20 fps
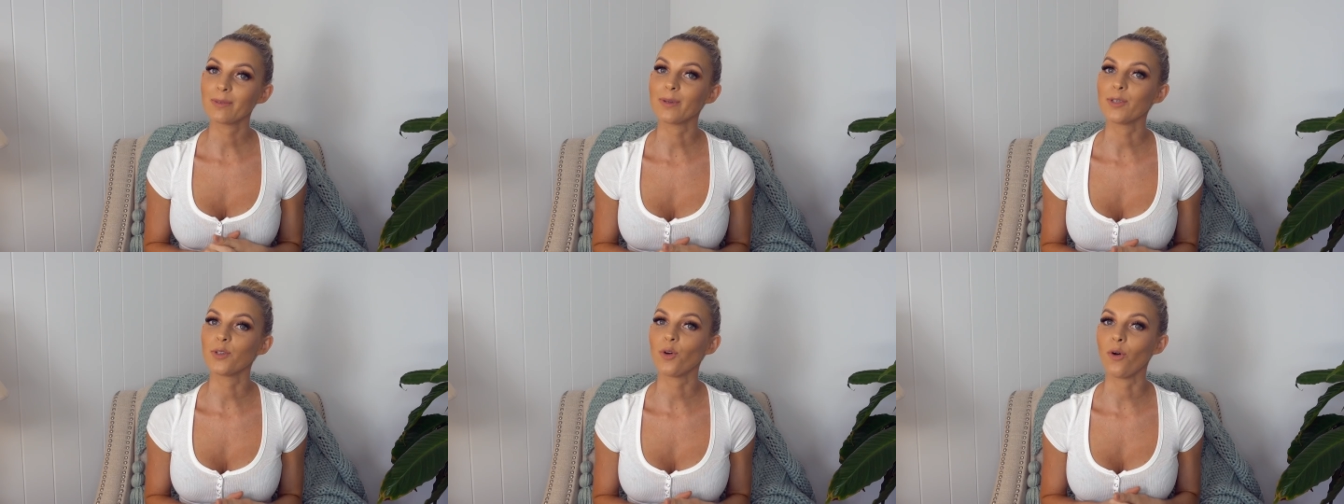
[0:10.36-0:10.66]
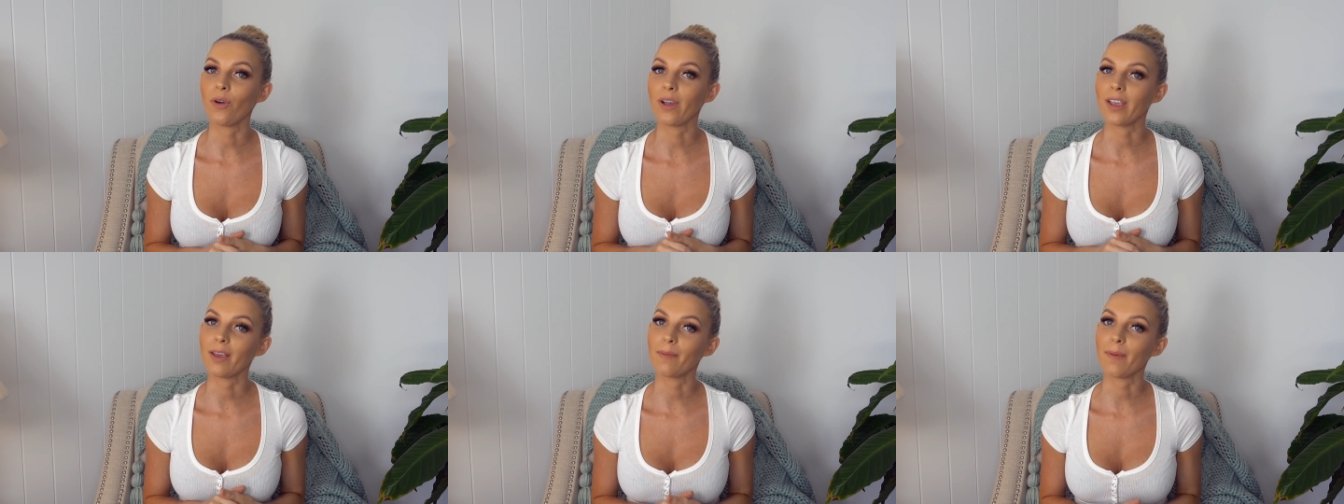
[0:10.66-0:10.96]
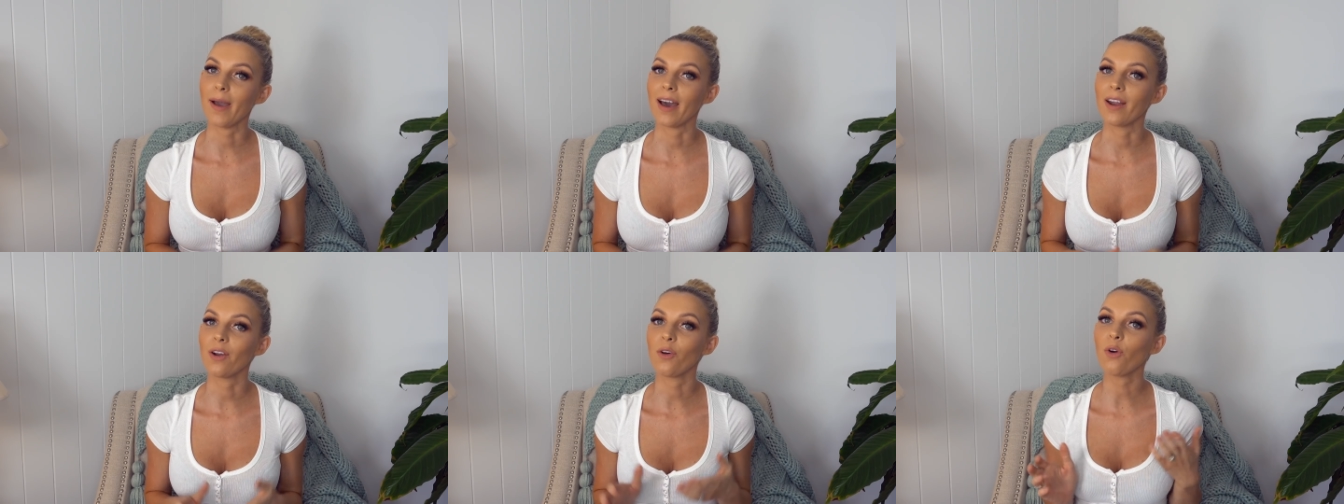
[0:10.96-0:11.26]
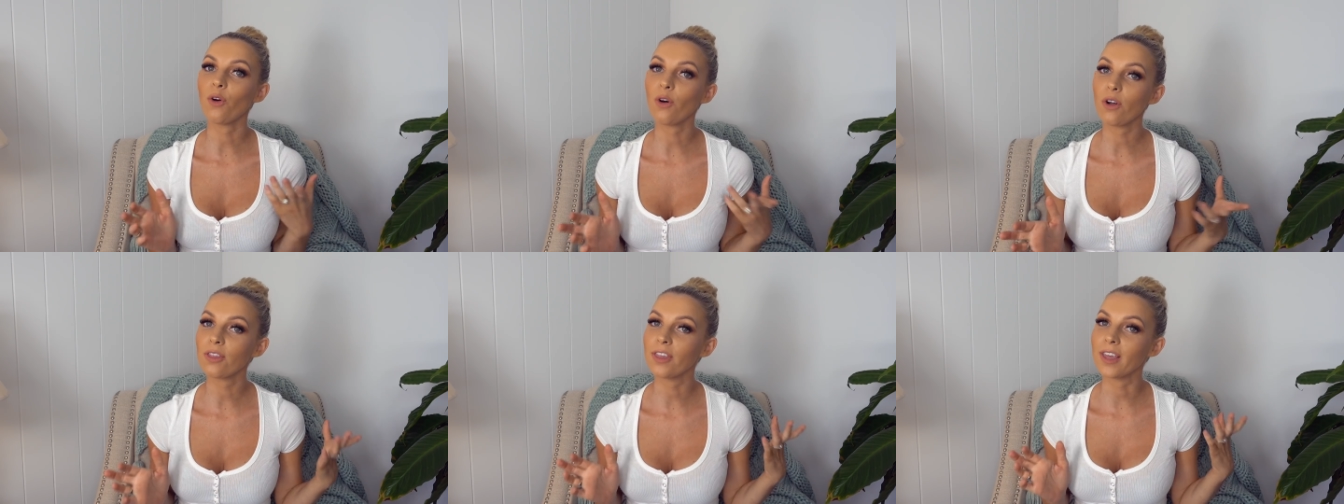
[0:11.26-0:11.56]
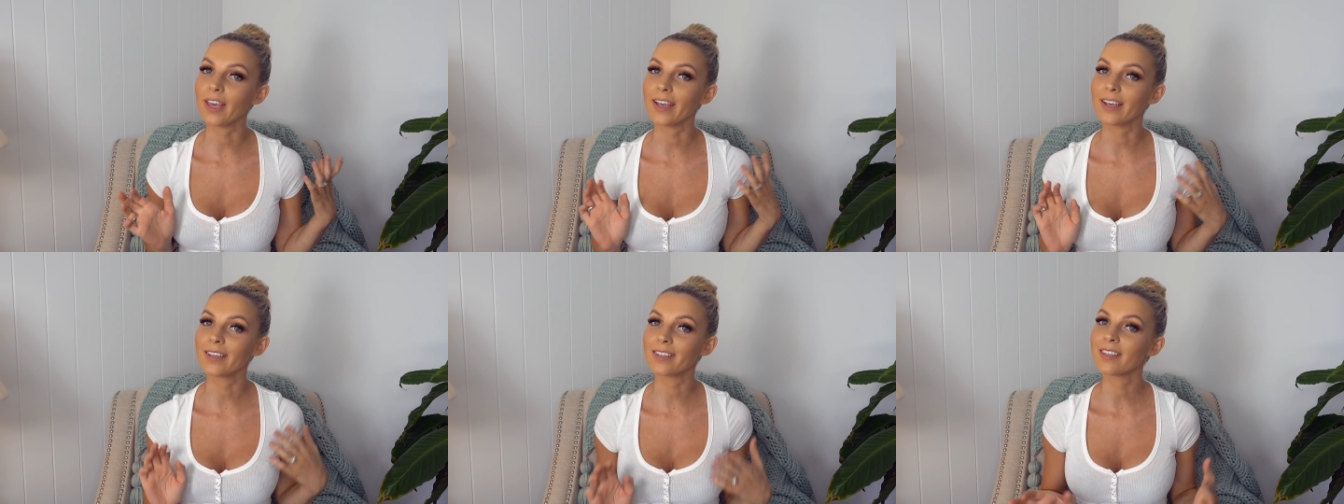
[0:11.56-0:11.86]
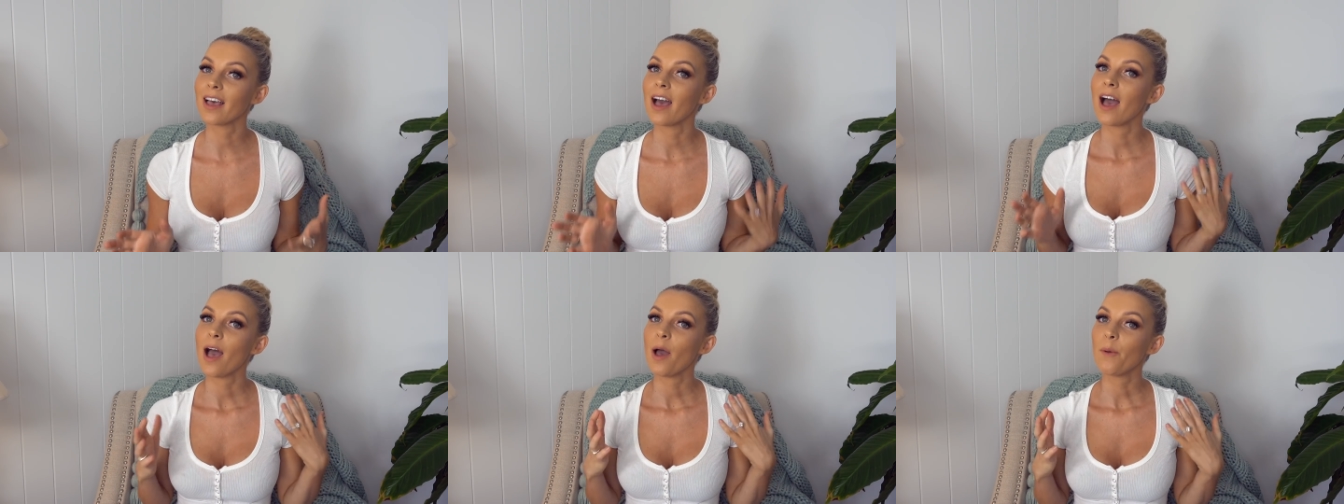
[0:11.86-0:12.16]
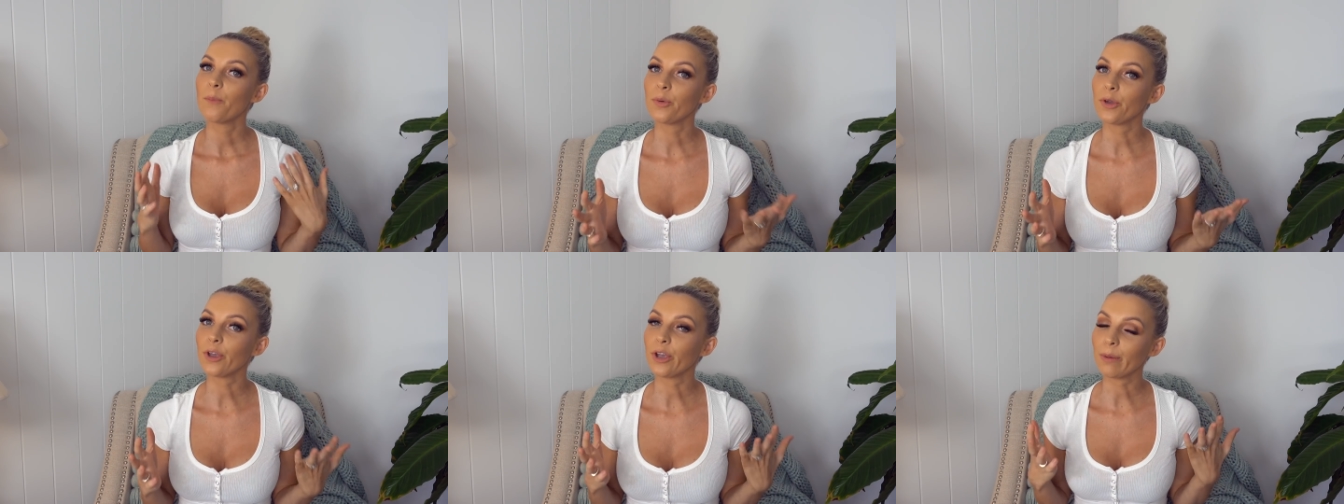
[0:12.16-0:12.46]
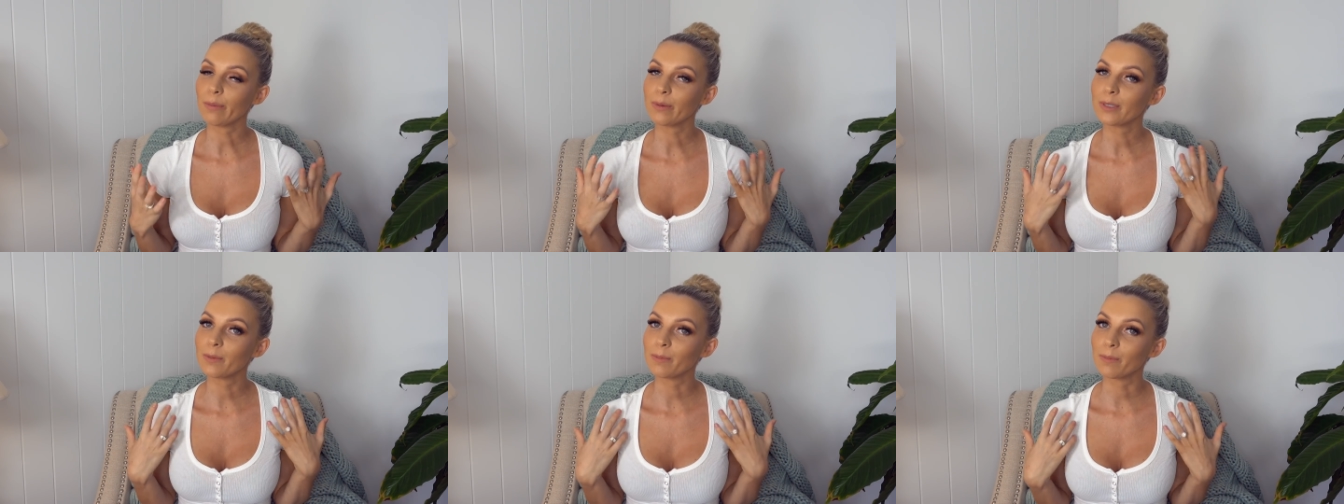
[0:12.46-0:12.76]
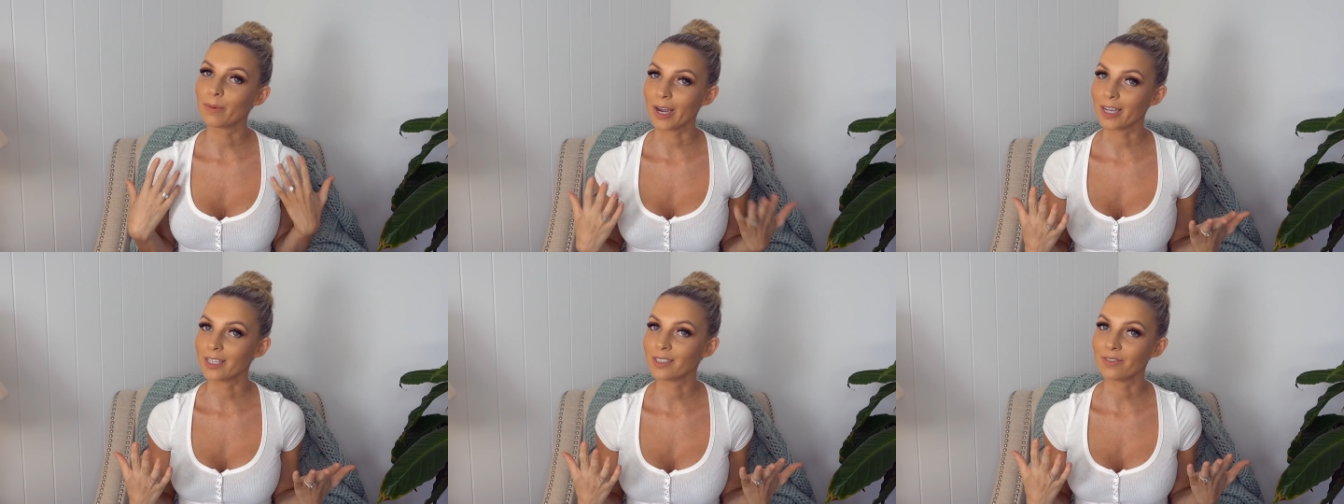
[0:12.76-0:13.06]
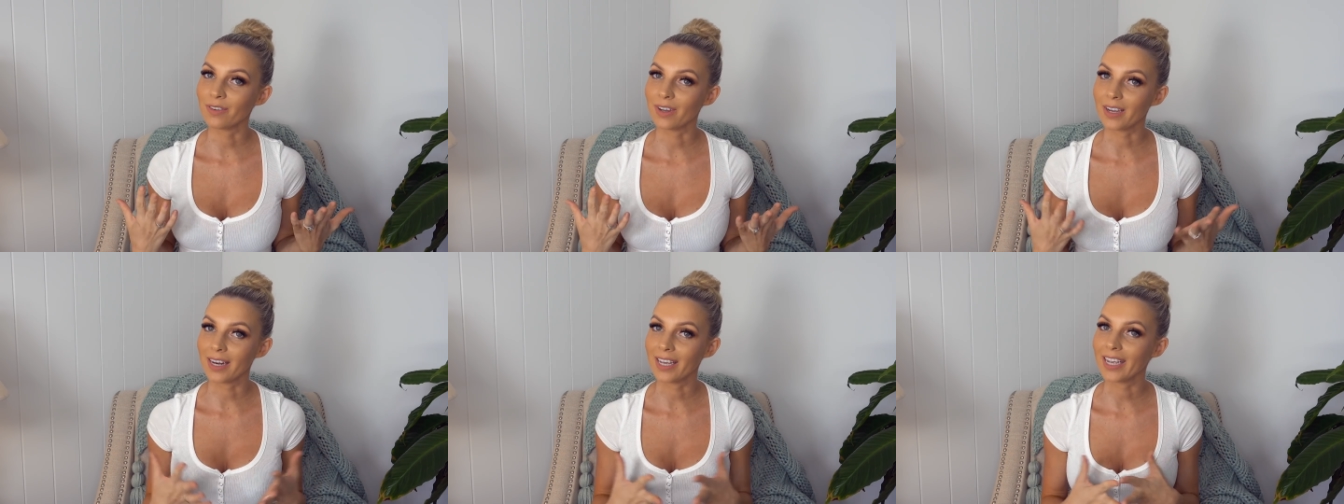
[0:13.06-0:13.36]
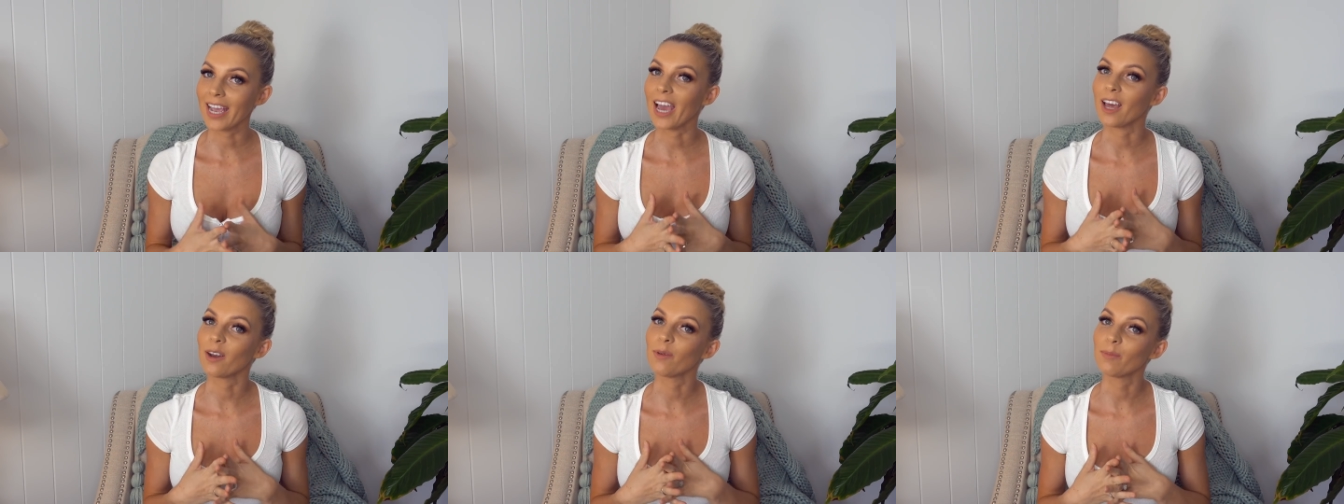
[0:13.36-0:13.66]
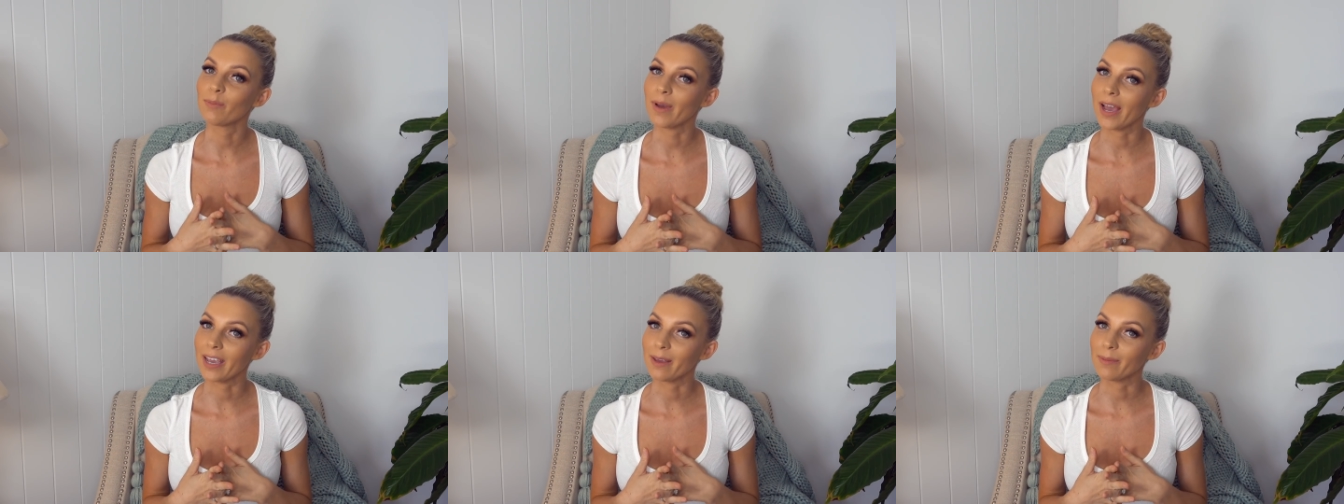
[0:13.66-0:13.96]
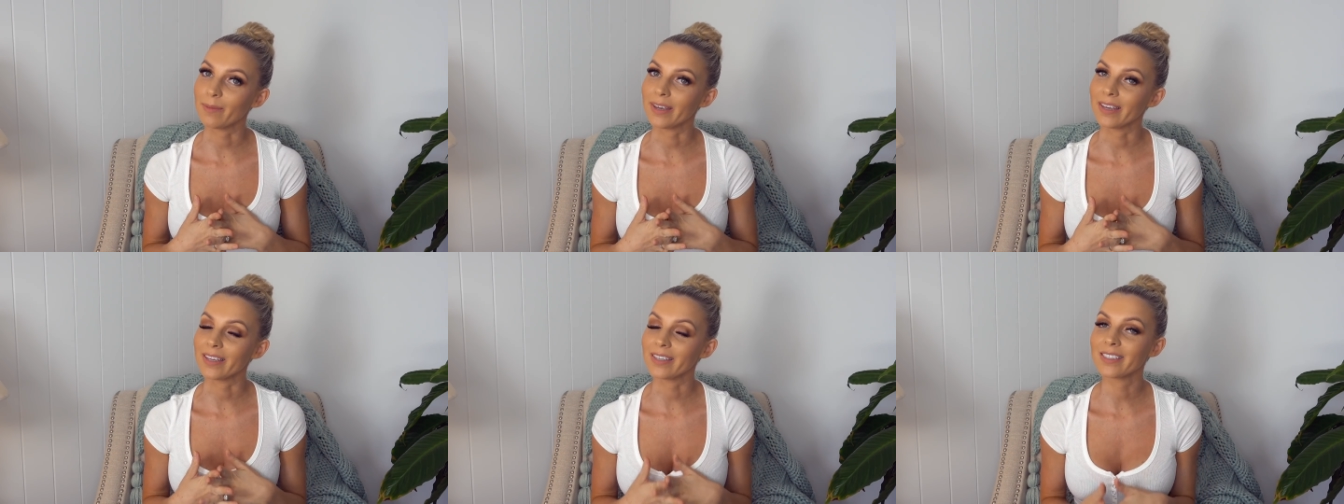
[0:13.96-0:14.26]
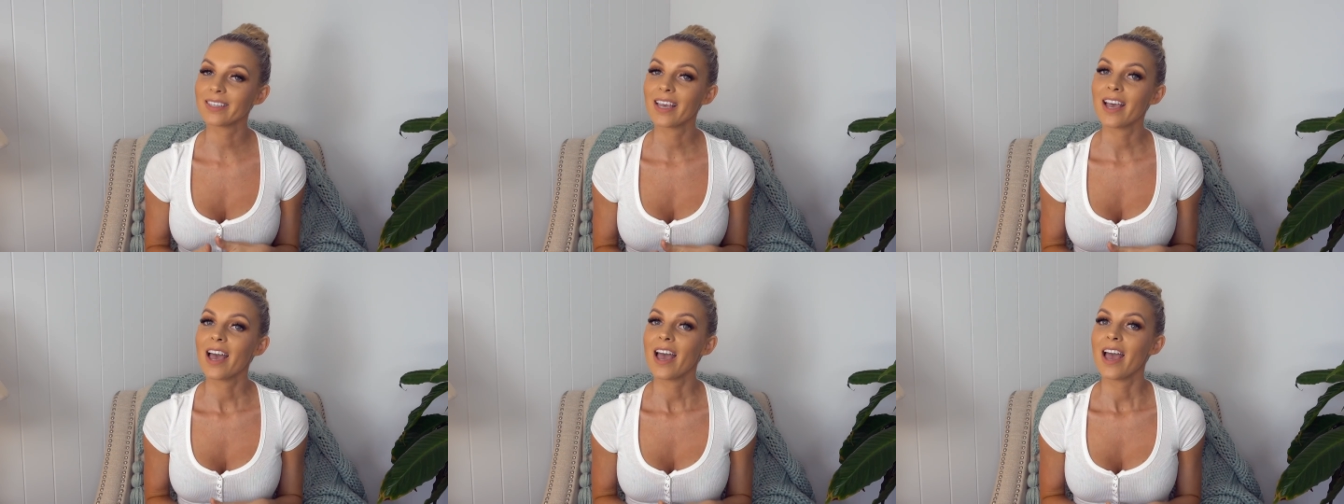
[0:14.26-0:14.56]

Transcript: to be talking about all things boobs, breastfeeding and babies.